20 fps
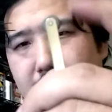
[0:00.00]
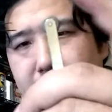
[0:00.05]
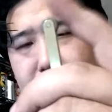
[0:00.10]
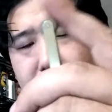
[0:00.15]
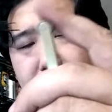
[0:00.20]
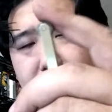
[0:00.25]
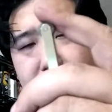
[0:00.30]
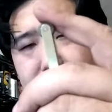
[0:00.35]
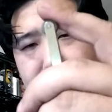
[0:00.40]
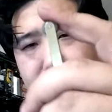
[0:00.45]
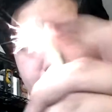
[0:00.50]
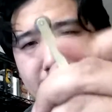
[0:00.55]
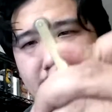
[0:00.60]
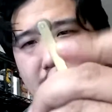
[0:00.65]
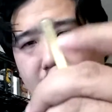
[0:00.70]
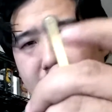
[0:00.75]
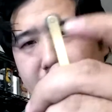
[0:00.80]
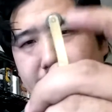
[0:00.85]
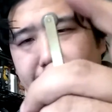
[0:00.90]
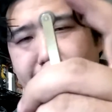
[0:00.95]
a hot
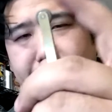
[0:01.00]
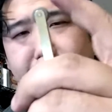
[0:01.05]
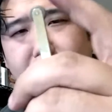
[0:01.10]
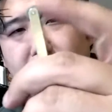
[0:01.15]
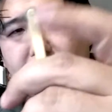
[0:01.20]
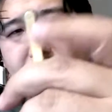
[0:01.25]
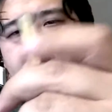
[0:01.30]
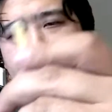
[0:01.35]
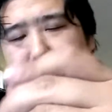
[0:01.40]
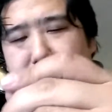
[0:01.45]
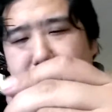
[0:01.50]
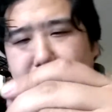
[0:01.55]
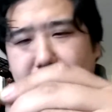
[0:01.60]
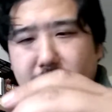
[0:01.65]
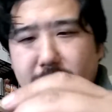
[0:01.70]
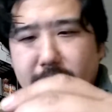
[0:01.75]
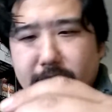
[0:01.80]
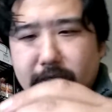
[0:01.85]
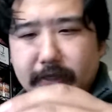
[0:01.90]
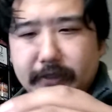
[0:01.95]
spark. I mean,
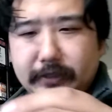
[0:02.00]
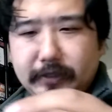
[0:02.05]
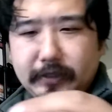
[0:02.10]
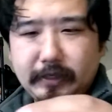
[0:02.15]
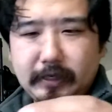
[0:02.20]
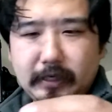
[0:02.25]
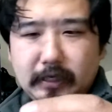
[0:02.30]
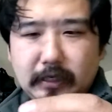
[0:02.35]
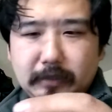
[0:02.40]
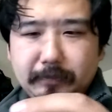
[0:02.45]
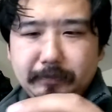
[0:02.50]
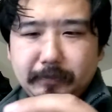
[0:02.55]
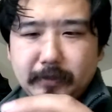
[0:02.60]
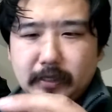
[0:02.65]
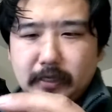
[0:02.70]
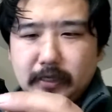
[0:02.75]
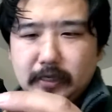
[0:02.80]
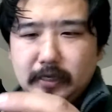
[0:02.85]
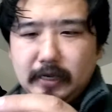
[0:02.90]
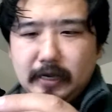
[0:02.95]
it gets there.
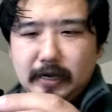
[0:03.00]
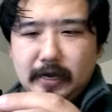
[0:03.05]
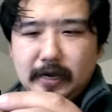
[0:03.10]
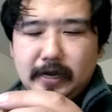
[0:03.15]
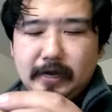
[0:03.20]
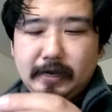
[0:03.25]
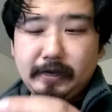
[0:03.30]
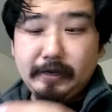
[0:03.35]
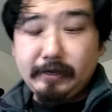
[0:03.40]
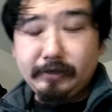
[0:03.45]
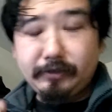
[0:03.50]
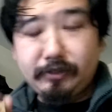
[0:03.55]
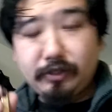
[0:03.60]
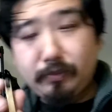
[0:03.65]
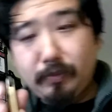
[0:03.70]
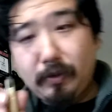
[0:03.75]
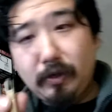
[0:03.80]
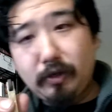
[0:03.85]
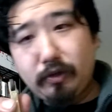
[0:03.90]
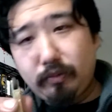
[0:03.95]
It
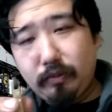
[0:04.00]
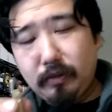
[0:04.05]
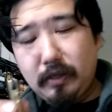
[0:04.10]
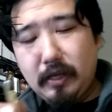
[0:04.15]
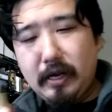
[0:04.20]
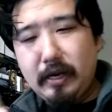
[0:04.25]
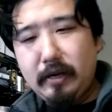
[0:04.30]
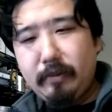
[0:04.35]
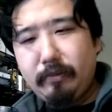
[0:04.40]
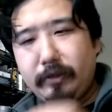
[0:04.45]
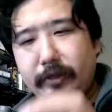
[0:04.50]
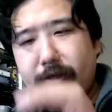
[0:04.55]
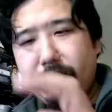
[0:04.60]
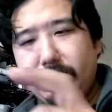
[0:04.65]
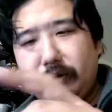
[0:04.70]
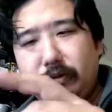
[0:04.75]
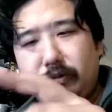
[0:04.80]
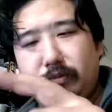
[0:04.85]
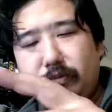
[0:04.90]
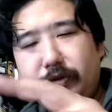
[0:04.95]
sparks reliably
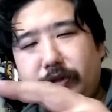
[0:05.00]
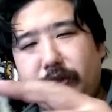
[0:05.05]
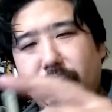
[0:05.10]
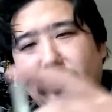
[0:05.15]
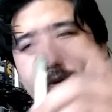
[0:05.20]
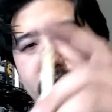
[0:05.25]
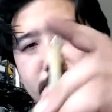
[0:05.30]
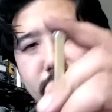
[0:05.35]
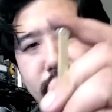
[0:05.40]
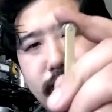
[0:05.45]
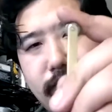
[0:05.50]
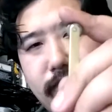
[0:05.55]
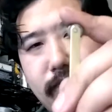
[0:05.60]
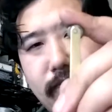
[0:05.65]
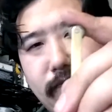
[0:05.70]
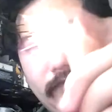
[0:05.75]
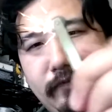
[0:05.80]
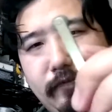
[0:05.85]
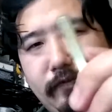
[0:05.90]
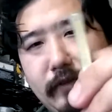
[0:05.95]
with the original
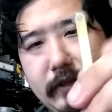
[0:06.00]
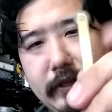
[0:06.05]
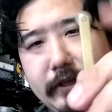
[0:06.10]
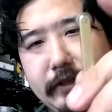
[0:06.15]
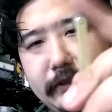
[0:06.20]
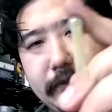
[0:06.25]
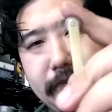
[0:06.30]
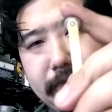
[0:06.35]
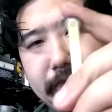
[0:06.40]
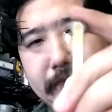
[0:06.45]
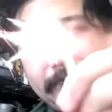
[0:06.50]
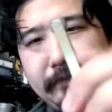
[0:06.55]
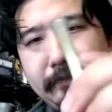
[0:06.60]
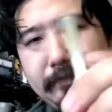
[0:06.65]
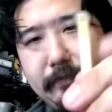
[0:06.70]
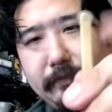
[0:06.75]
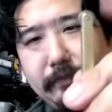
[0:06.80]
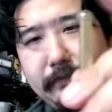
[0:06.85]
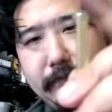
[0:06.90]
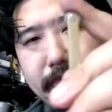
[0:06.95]
flint.
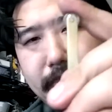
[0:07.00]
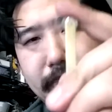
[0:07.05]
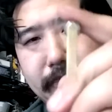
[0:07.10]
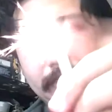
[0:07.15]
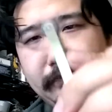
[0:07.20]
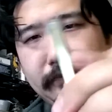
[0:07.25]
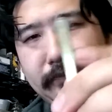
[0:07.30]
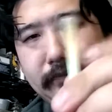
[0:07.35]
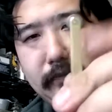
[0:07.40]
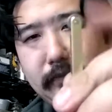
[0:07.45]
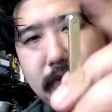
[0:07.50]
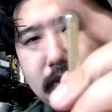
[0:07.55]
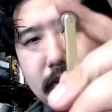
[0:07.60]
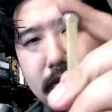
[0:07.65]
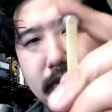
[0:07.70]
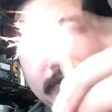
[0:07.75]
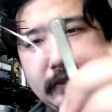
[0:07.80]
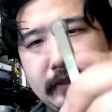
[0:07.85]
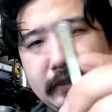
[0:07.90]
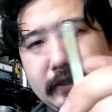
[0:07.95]

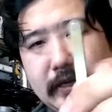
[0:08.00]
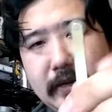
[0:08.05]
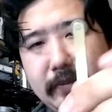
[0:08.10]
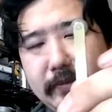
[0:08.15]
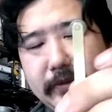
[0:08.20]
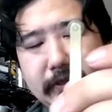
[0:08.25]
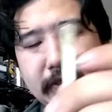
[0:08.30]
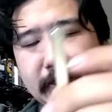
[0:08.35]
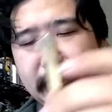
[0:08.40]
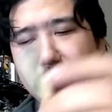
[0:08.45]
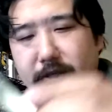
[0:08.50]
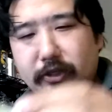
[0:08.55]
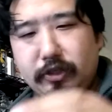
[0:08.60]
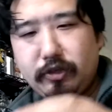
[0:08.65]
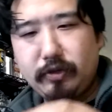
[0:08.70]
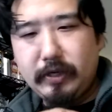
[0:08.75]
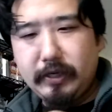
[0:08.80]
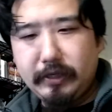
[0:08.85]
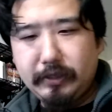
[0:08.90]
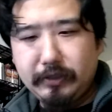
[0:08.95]
You see it's not missing any
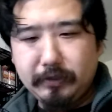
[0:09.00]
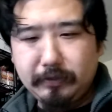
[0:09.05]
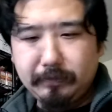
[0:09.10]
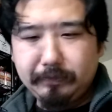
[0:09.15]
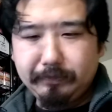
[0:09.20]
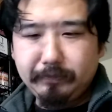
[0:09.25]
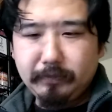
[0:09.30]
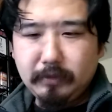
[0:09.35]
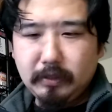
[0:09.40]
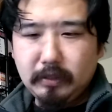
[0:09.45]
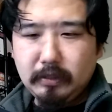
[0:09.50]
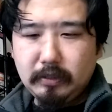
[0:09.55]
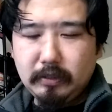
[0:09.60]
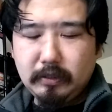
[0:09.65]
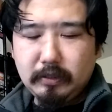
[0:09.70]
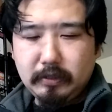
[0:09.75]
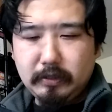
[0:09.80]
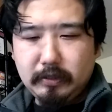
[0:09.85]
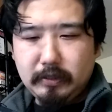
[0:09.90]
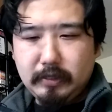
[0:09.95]
strikes.
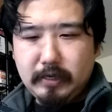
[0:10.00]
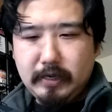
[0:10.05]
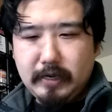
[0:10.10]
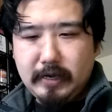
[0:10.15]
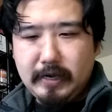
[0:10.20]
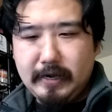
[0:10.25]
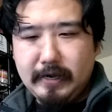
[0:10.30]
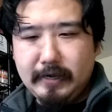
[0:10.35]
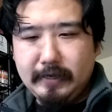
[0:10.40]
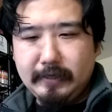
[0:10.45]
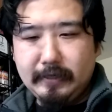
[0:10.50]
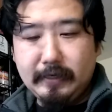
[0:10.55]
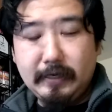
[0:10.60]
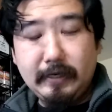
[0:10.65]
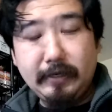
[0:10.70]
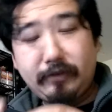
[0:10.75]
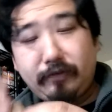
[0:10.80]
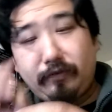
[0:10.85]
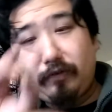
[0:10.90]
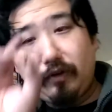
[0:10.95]
And
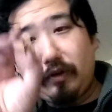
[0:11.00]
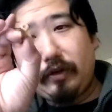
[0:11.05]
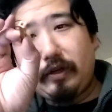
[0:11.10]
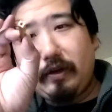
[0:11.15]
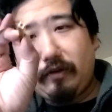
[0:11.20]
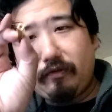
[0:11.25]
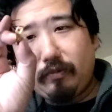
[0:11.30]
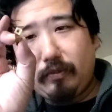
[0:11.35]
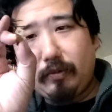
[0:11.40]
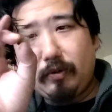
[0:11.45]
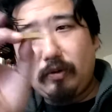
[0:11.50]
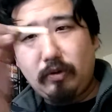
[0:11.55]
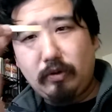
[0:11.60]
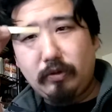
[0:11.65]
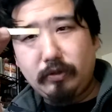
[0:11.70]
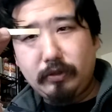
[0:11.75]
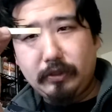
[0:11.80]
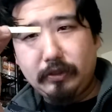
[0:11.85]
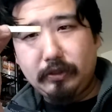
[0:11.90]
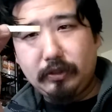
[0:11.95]
it's a fairly comfortable
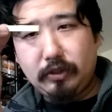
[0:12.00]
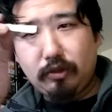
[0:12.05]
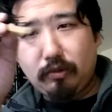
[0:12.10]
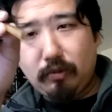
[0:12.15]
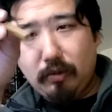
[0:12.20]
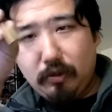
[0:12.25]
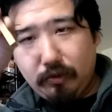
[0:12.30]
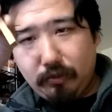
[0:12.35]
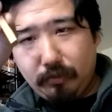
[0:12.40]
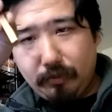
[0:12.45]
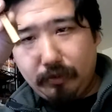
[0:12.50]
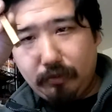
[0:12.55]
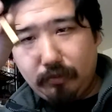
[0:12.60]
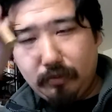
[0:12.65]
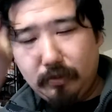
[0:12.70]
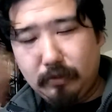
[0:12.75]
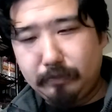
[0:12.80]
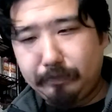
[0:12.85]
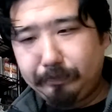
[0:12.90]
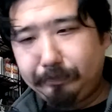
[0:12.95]
hold because it's square all the way through.